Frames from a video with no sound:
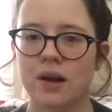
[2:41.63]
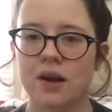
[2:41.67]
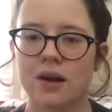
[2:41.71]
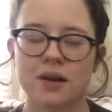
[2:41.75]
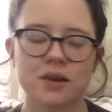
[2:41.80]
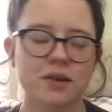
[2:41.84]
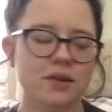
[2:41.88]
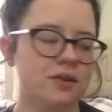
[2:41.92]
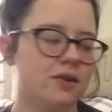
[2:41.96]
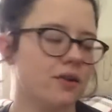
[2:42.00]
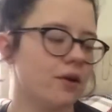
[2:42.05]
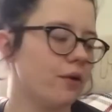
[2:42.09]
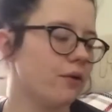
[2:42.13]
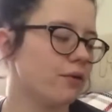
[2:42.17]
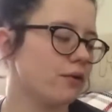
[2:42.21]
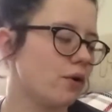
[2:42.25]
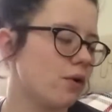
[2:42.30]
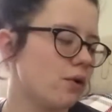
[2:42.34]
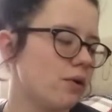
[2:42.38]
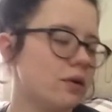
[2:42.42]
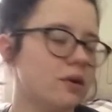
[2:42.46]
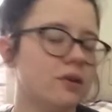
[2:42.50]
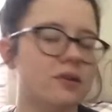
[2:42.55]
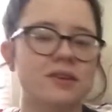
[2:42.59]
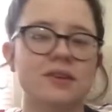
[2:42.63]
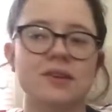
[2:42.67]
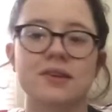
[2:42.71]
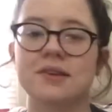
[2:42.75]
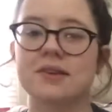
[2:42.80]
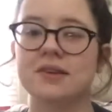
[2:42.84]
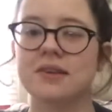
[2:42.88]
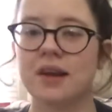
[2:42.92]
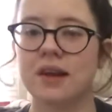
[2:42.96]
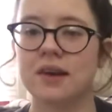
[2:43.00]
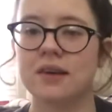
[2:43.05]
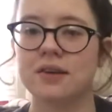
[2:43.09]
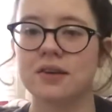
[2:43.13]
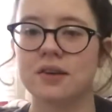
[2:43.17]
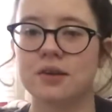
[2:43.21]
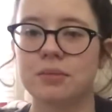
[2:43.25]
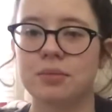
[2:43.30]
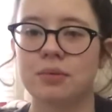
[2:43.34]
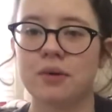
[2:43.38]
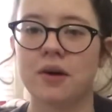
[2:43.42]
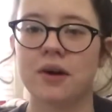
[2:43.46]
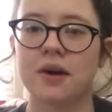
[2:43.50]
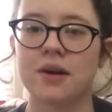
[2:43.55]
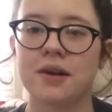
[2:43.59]
So of course Santa
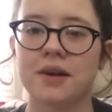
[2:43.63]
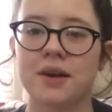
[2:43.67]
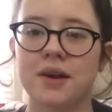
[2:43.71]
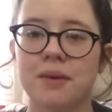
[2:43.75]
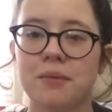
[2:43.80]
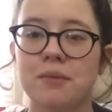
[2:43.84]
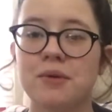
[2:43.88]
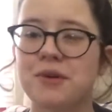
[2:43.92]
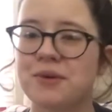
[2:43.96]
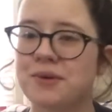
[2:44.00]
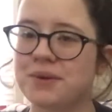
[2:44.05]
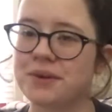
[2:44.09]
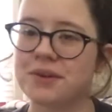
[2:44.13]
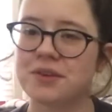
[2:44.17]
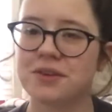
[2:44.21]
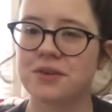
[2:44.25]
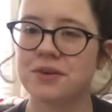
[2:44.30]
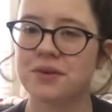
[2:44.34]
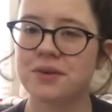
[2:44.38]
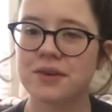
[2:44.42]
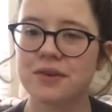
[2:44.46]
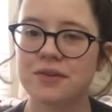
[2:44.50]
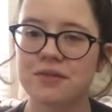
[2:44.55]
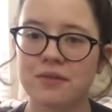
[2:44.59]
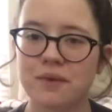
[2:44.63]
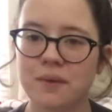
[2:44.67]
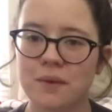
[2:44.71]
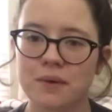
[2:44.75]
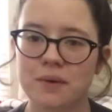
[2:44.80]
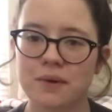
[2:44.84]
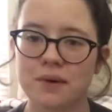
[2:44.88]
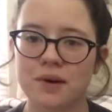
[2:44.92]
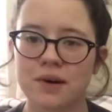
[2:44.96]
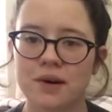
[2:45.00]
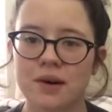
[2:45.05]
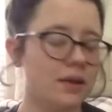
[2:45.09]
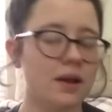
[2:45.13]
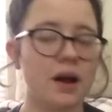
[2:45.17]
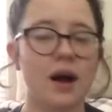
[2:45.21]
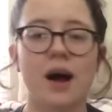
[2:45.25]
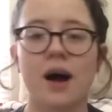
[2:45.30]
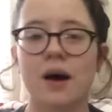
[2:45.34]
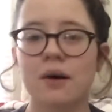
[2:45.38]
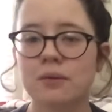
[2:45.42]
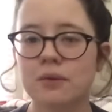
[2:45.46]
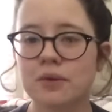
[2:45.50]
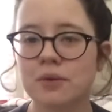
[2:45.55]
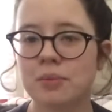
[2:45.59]
brought him Toy Story four.
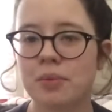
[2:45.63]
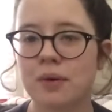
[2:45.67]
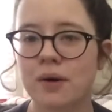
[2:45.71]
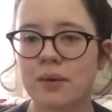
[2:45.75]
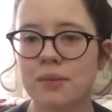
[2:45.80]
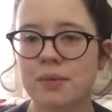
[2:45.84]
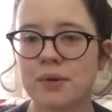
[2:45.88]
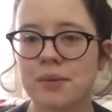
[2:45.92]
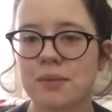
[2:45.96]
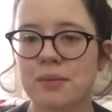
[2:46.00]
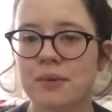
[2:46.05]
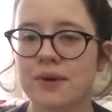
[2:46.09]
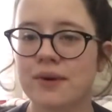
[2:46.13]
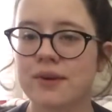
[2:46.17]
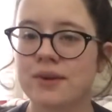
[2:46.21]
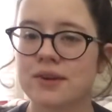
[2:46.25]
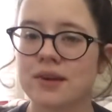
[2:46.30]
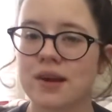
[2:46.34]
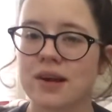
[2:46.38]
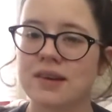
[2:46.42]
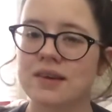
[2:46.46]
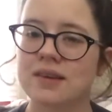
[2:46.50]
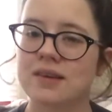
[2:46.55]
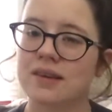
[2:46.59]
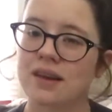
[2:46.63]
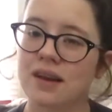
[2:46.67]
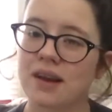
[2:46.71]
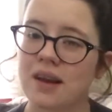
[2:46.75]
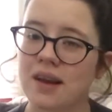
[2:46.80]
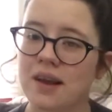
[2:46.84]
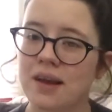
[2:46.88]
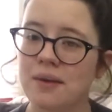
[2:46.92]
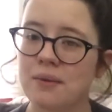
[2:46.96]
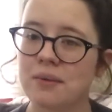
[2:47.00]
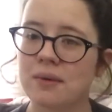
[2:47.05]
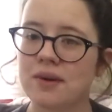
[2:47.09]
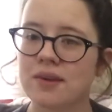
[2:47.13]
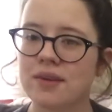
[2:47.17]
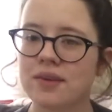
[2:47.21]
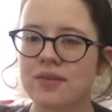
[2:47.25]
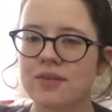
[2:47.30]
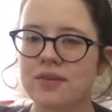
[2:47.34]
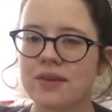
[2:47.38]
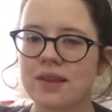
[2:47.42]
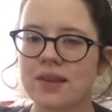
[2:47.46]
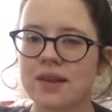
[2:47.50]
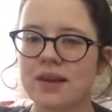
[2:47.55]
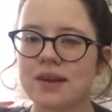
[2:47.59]
I was probably more excited than he was
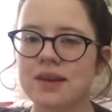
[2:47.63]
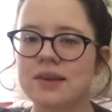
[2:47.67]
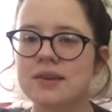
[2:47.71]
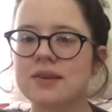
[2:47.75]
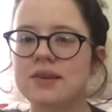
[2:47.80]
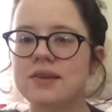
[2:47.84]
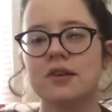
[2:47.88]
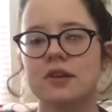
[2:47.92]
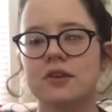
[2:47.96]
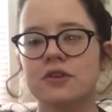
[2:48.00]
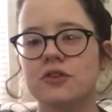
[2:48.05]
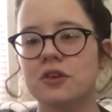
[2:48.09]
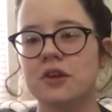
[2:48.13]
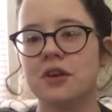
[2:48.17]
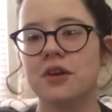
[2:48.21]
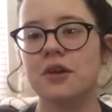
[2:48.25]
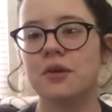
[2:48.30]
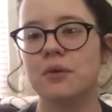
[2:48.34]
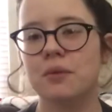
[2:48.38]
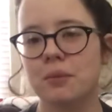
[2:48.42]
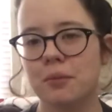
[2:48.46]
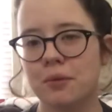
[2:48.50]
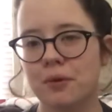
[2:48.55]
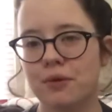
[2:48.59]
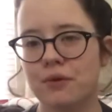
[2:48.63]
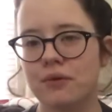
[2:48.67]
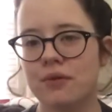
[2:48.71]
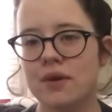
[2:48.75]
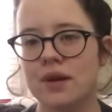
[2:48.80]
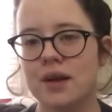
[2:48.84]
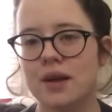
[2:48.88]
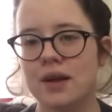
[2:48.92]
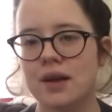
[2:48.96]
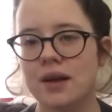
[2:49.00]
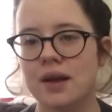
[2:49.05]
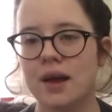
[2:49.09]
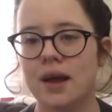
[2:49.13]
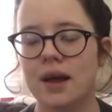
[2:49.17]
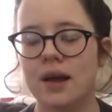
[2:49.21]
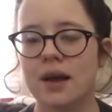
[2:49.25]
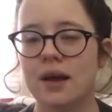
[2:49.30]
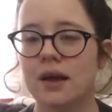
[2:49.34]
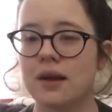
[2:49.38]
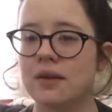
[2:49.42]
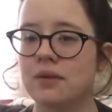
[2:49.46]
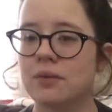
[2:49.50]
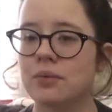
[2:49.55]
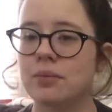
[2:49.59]
for this. Such a cute movie
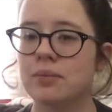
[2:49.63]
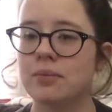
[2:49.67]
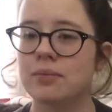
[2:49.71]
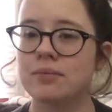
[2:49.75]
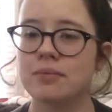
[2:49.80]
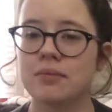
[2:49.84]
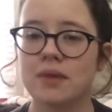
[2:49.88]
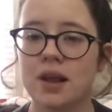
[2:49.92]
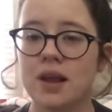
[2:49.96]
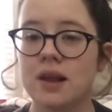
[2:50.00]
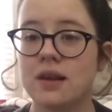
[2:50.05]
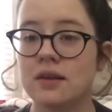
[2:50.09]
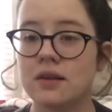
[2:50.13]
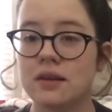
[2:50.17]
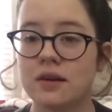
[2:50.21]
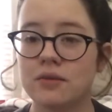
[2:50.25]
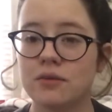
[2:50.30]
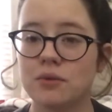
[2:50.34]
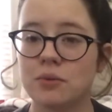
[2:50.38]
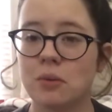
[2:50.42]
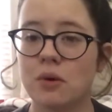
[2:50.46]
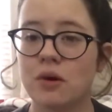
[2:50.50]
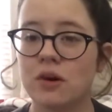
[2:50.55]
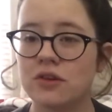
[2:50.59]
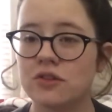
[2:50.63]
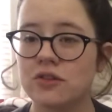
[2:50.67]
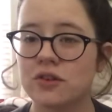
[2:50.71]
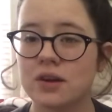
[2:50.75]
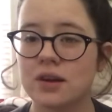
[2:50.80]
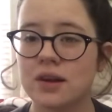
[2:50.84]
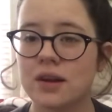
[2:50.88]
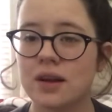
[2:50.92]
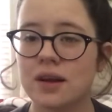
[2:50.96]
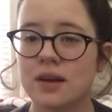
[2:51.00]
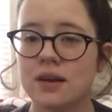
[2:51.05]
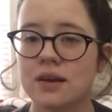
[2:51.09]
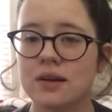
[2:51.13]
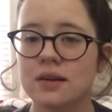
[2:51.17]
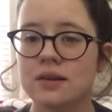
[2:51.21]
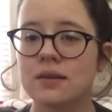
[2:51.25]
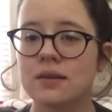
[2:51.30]
and he loves watching it.